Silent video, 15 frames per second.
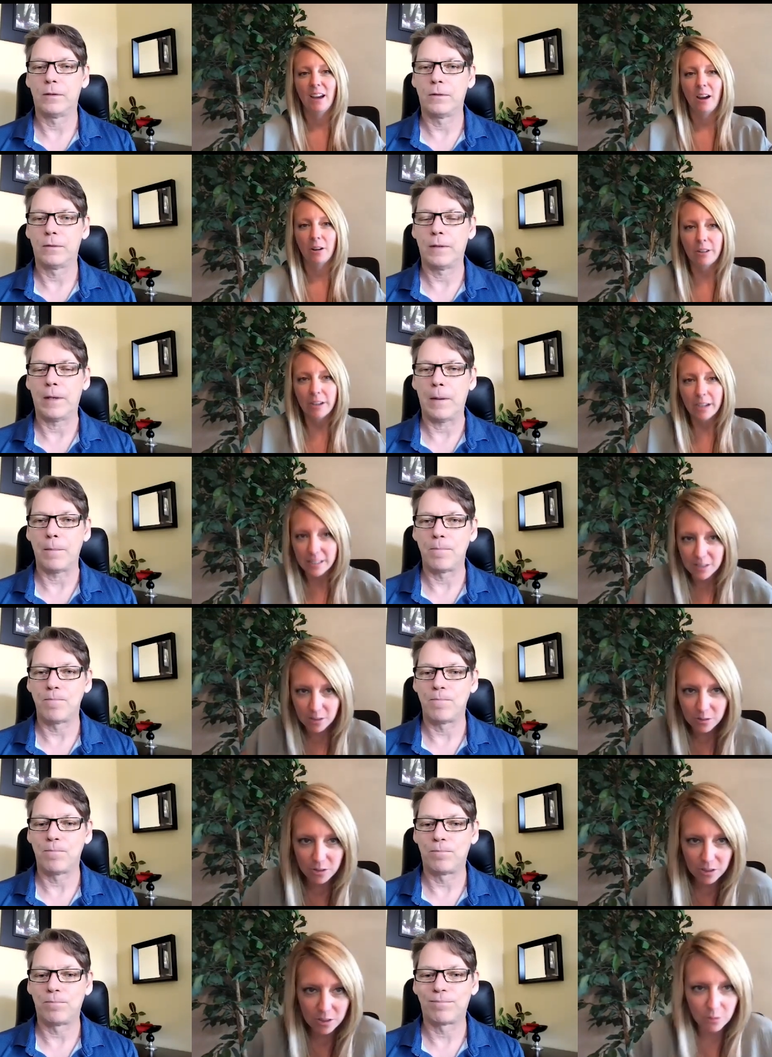Speaker 1: All right.
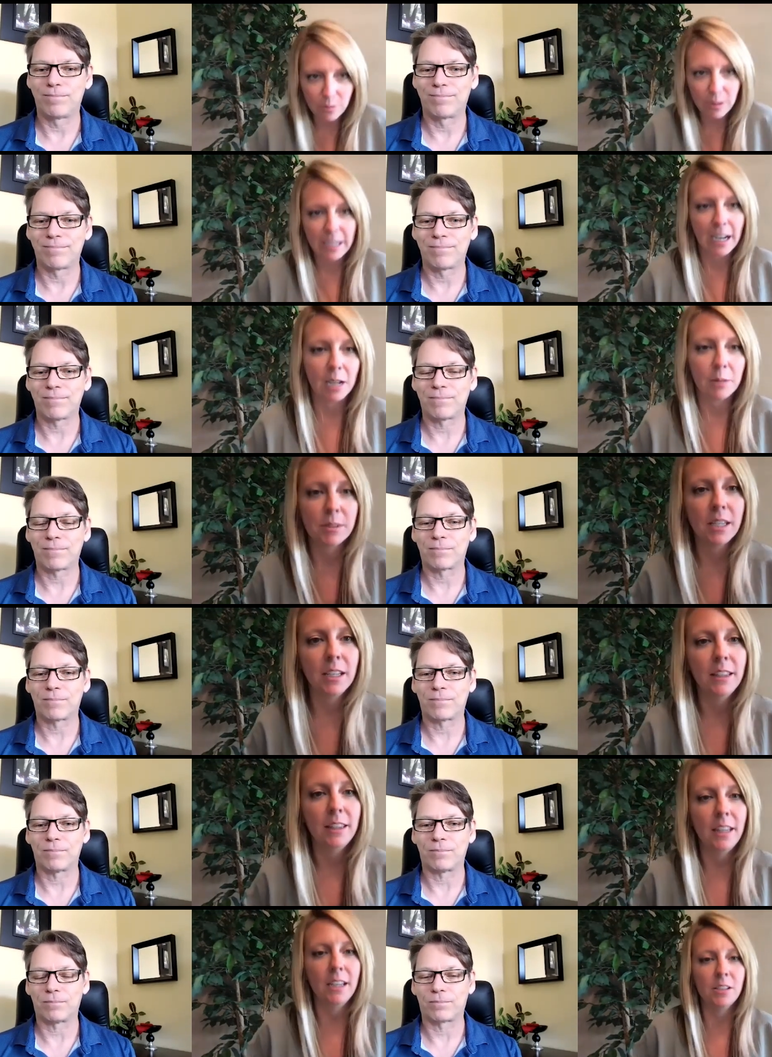So just to recap
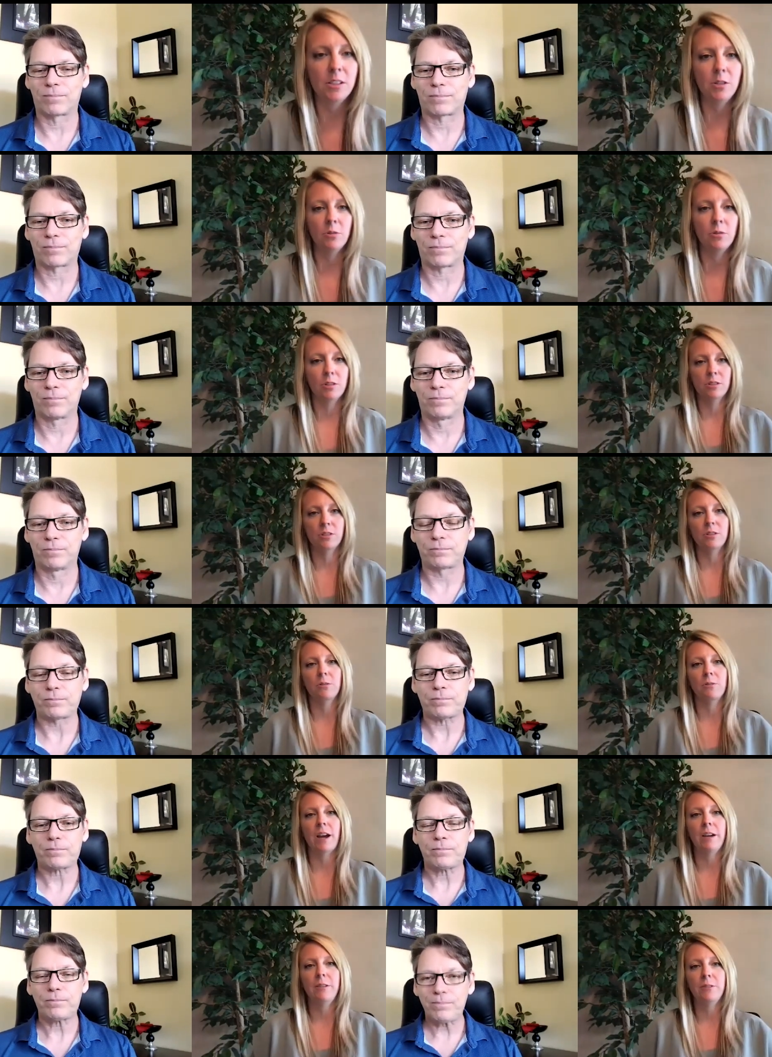10 things you are a
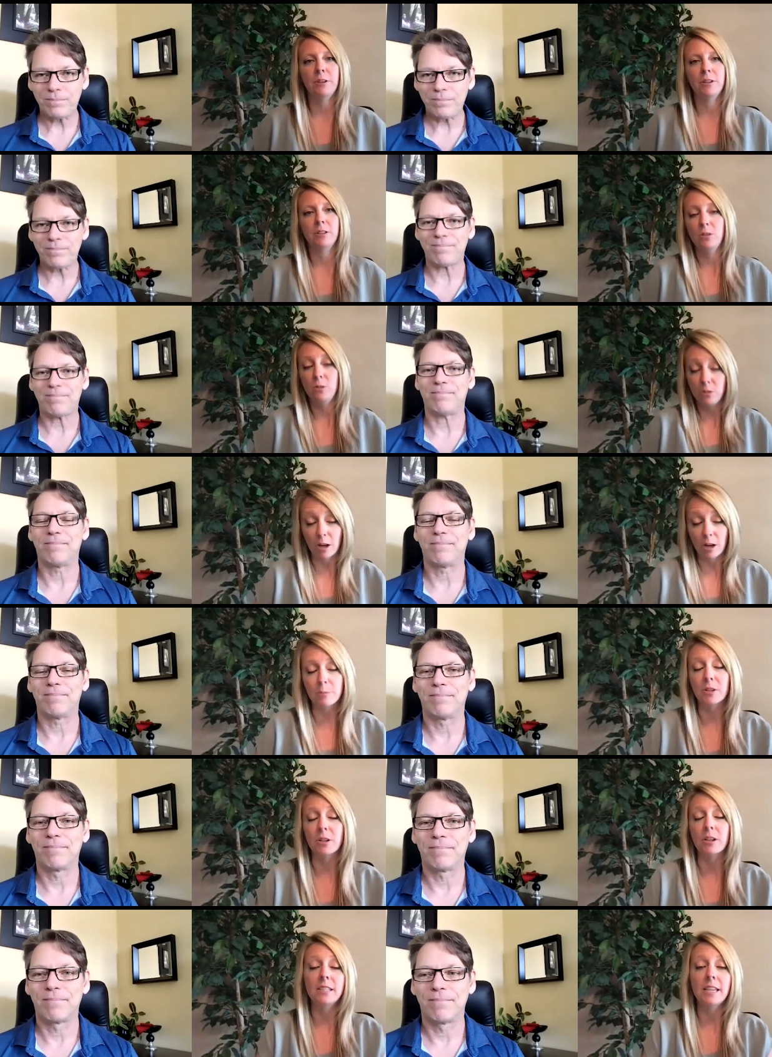survivor. Two, I'm
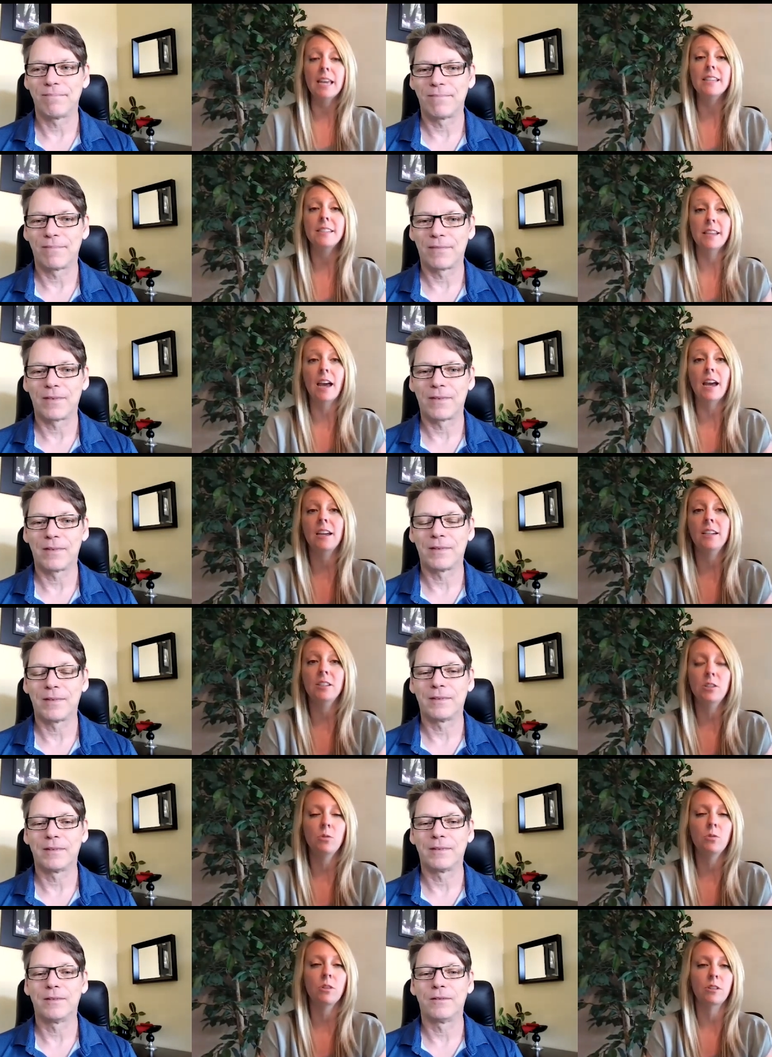sorry, 10
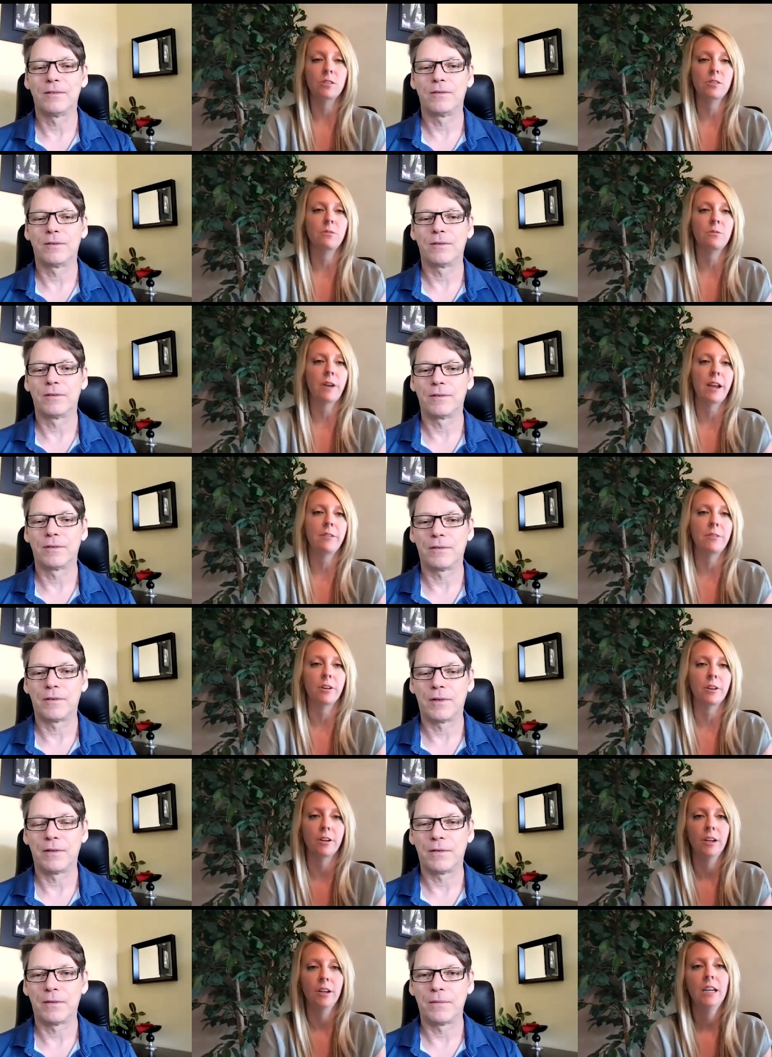signs you are a
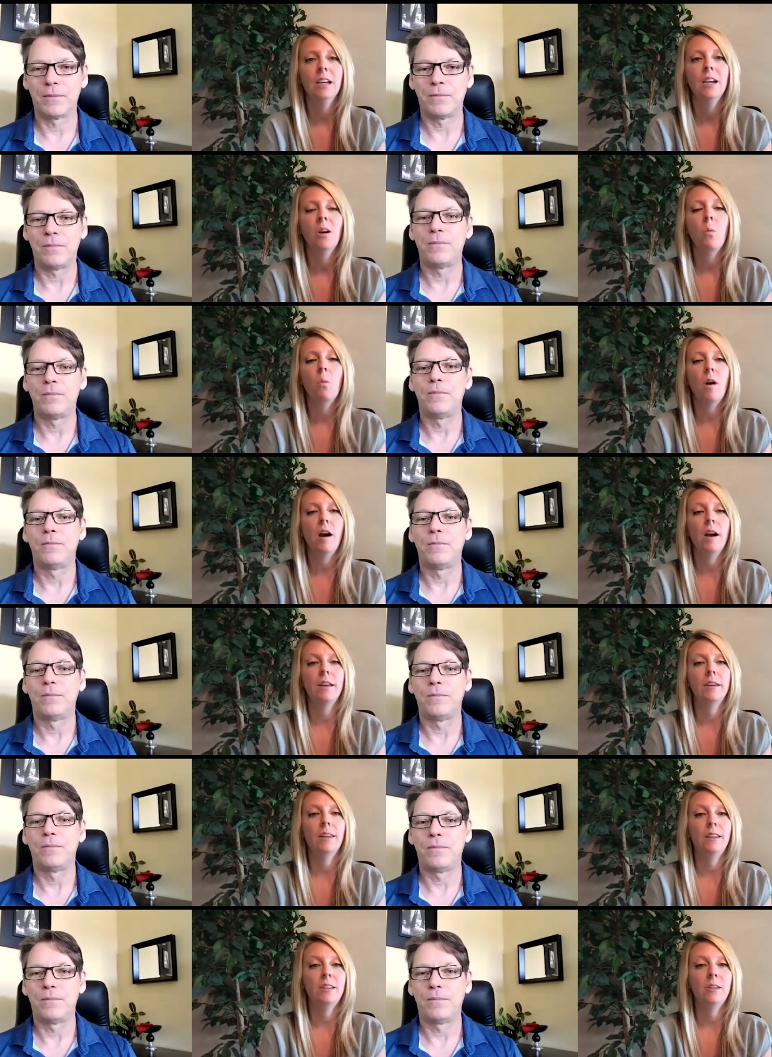survivor.
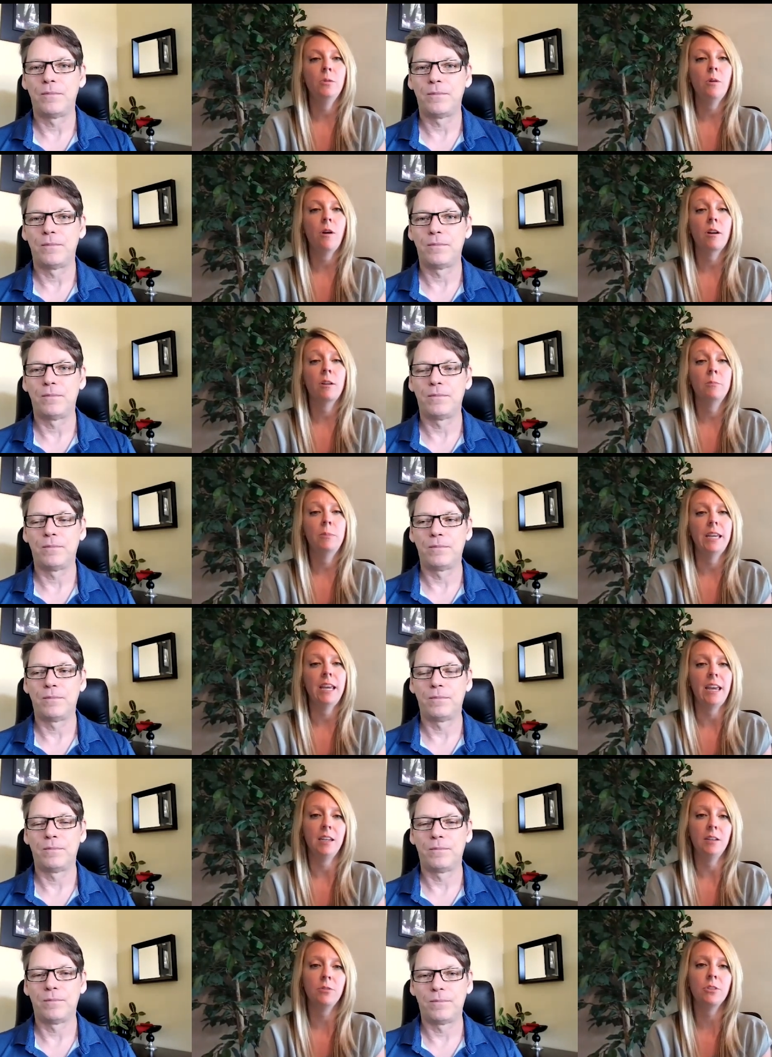One, you are
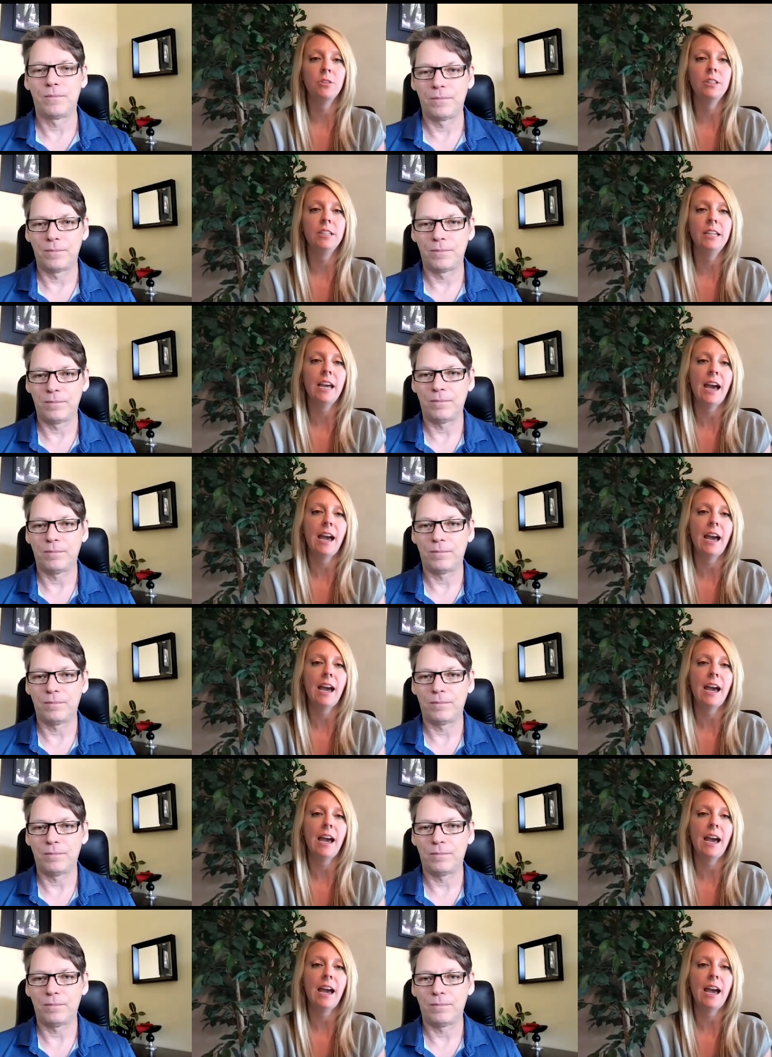behaviorally